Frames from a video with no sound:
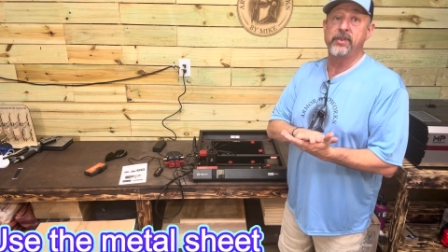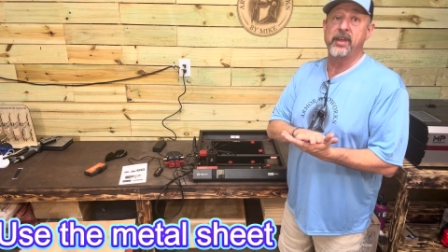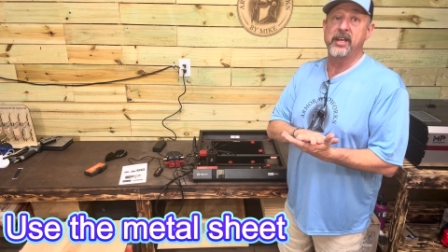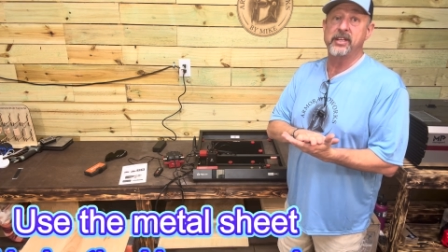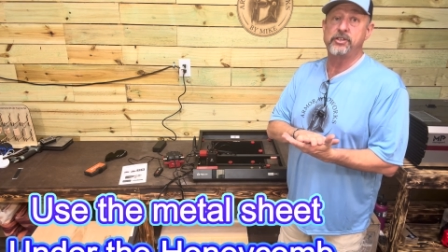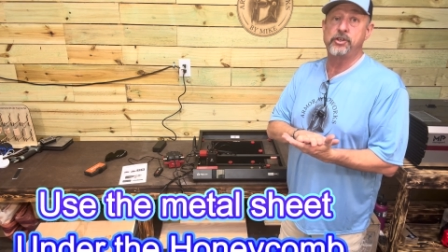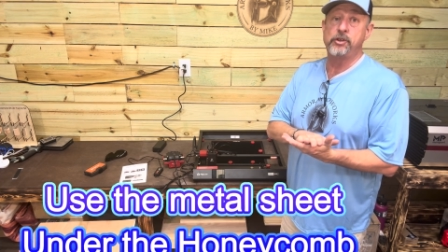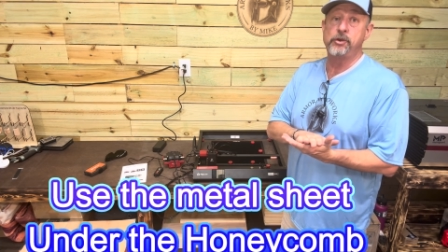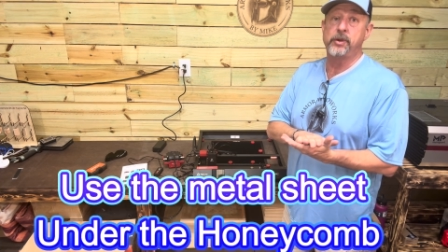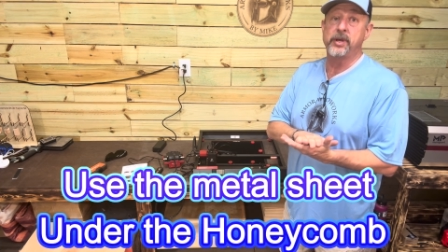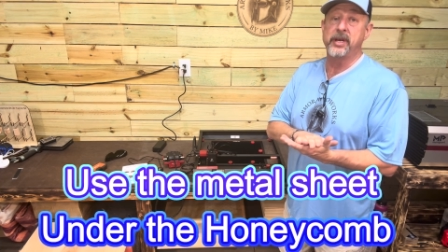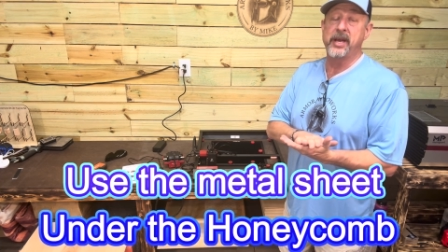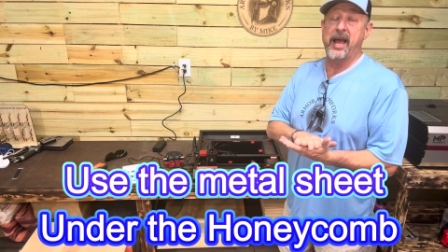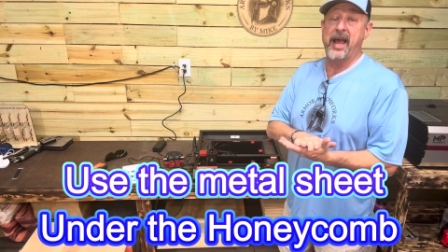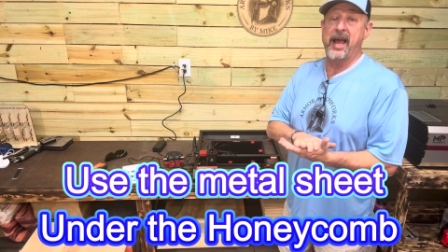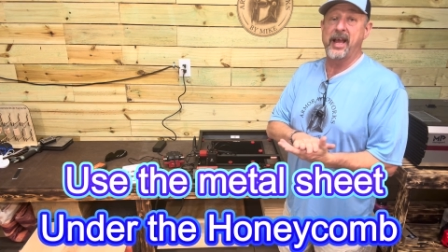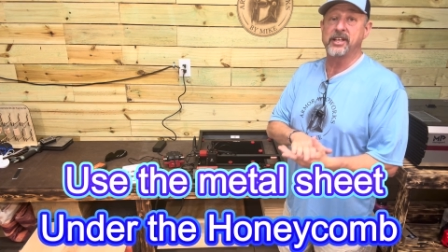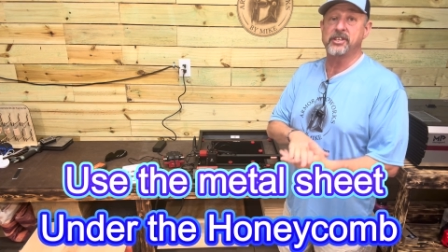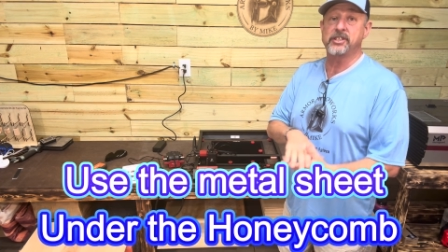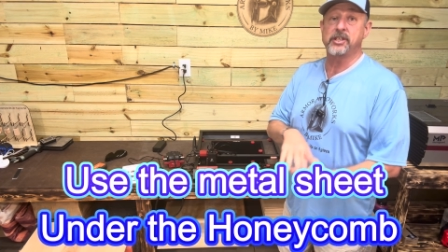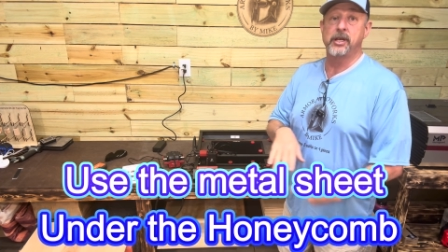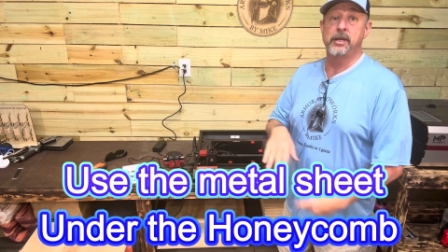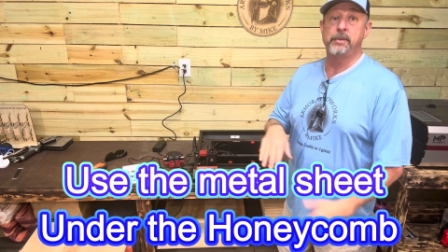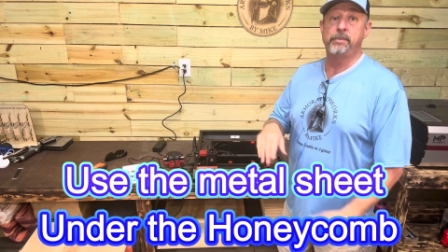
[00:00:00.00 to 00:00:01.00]
that you can
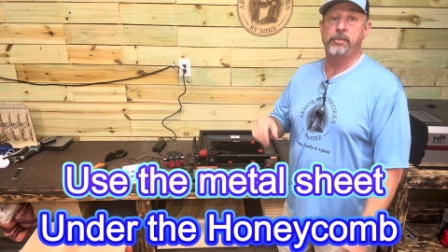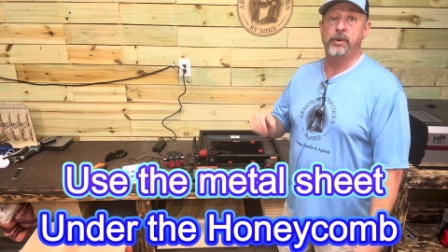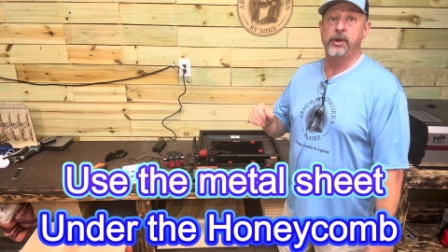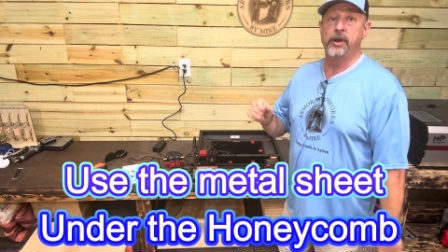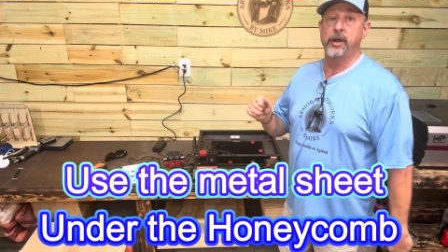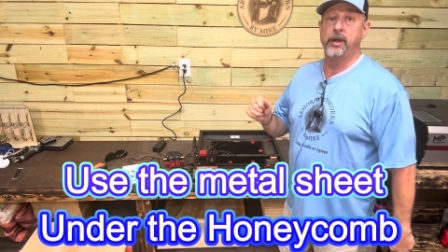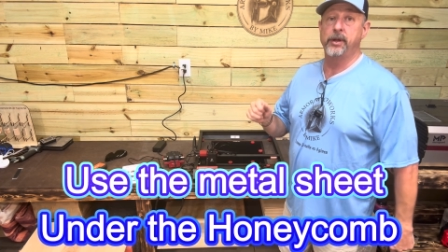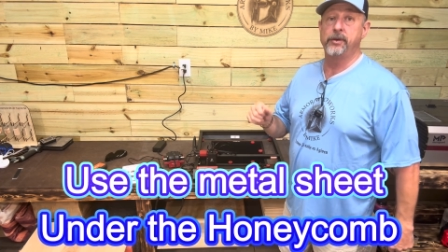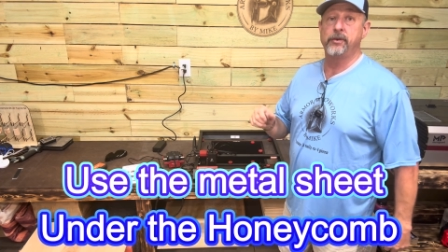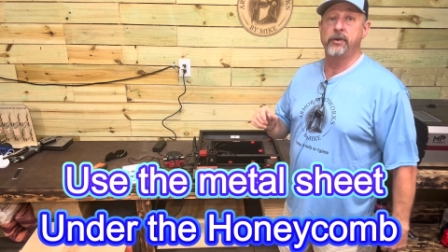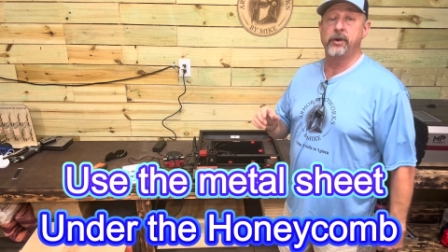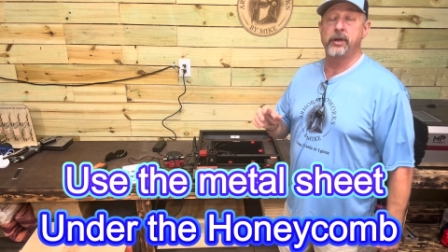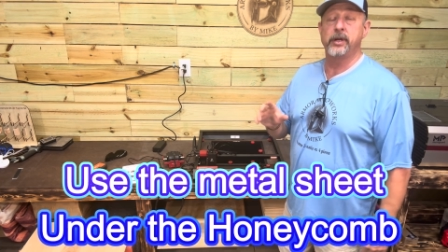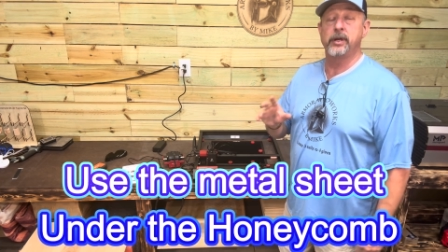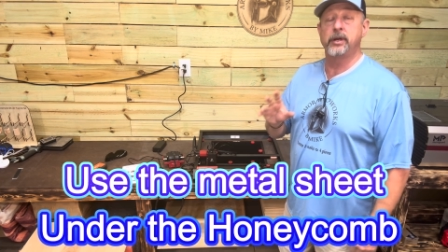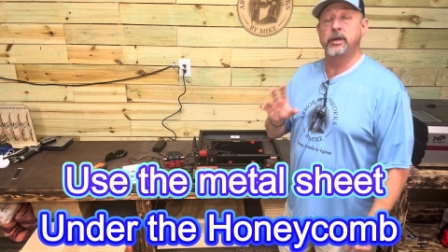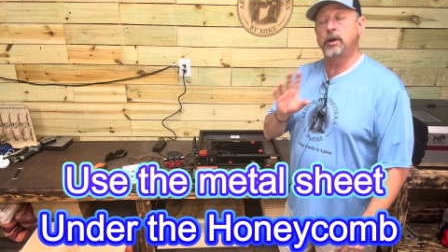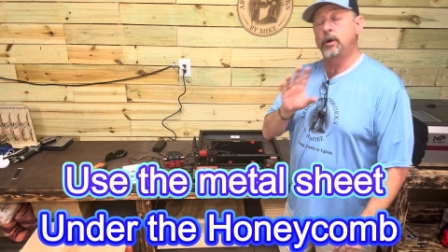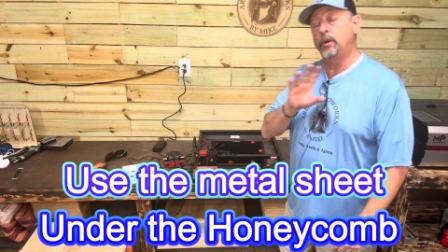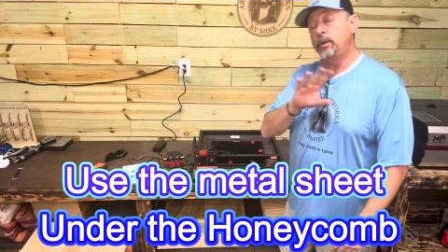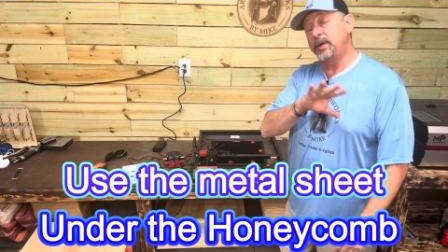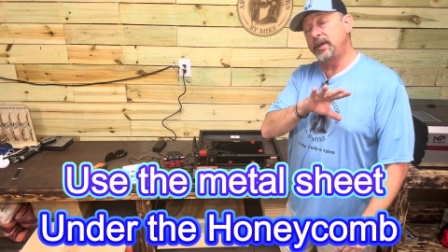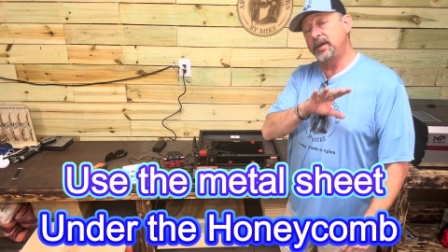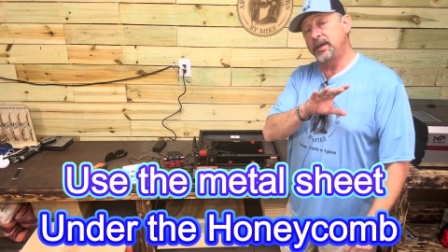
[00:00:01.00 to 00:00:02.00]
actually put under it.
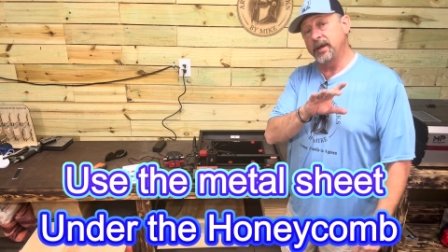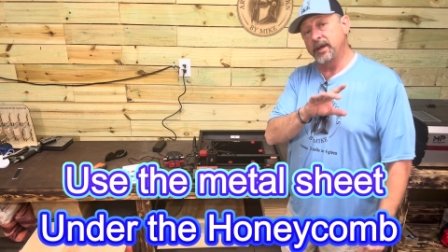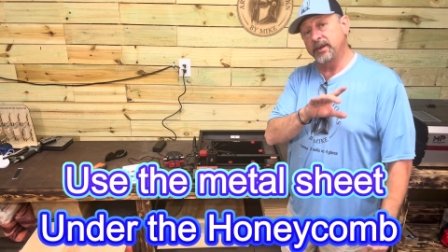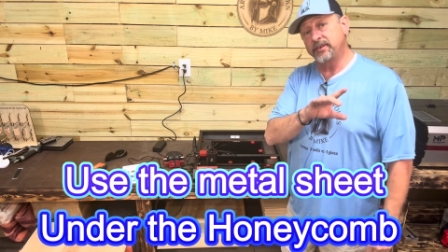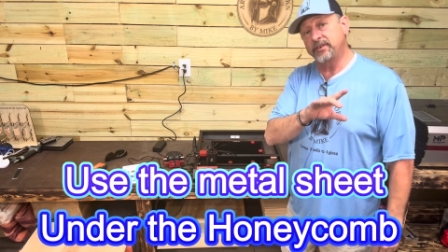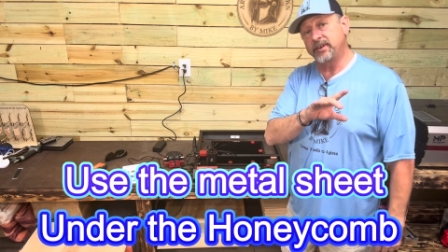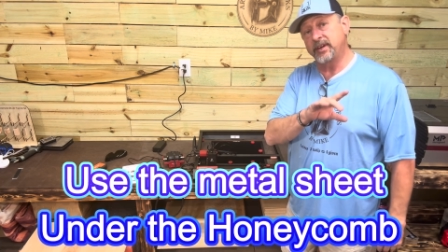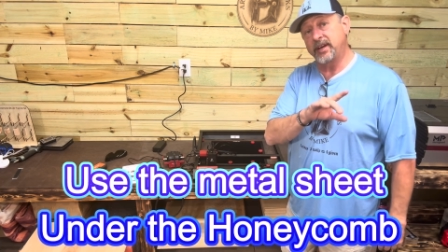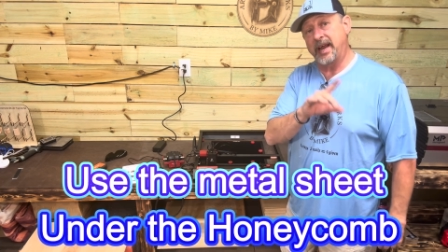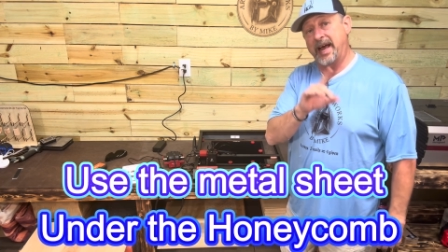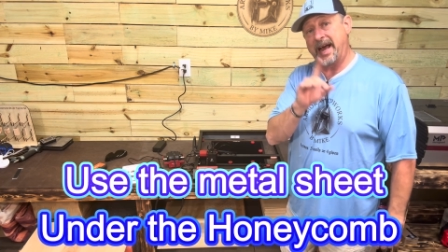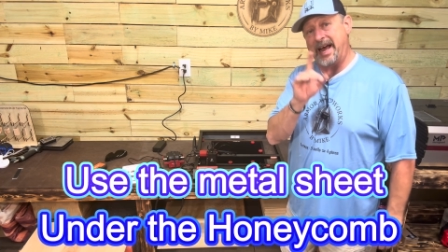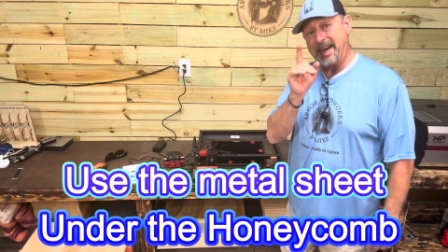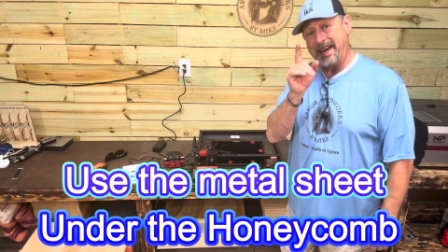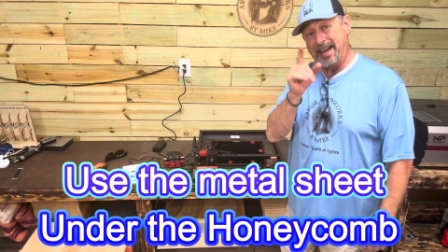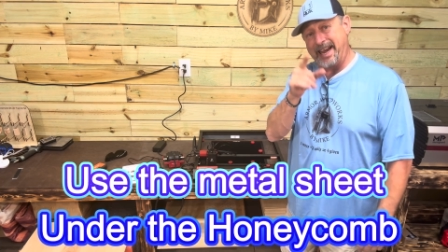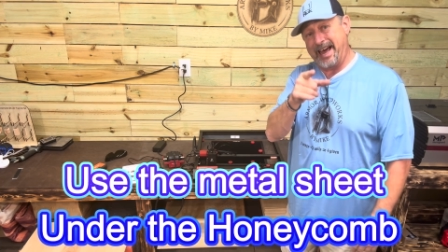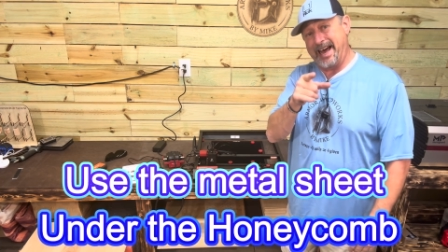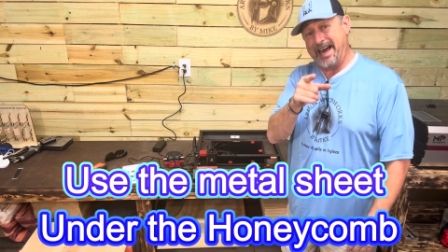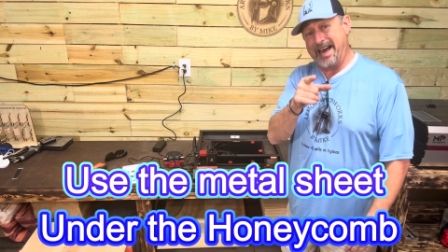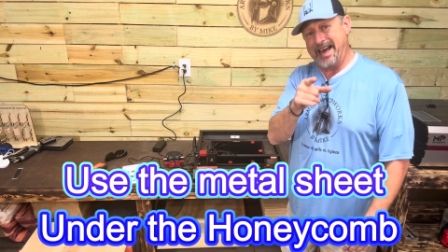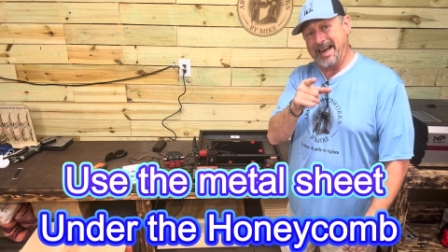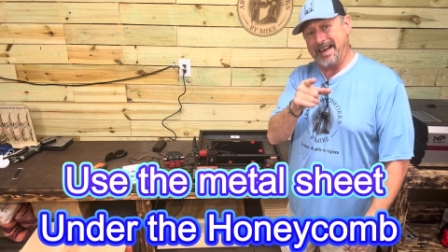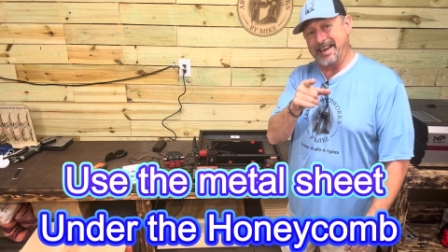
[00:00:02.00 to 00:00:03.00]
No, it doesn't. I
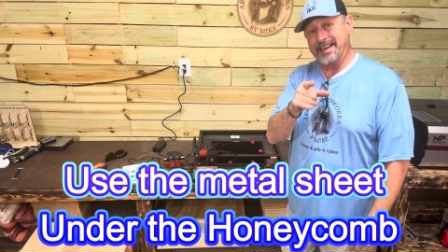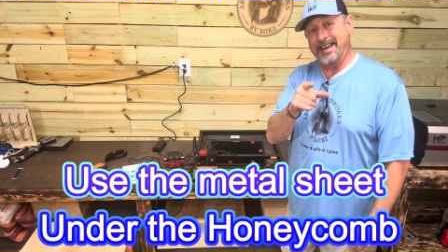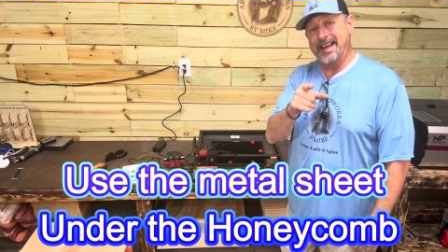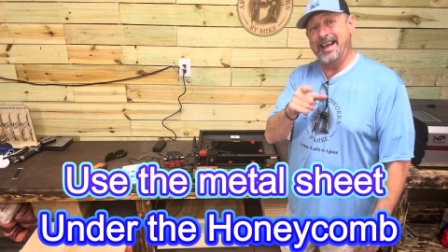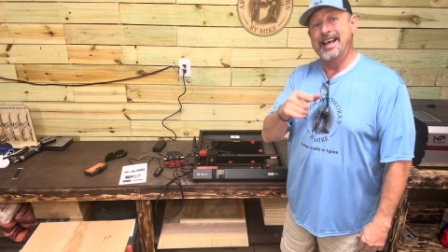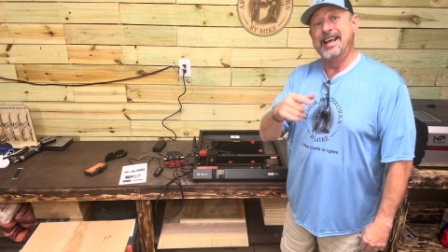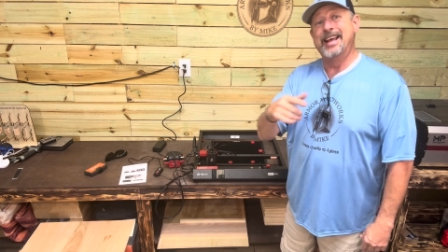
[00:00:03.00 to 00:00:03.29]
lied.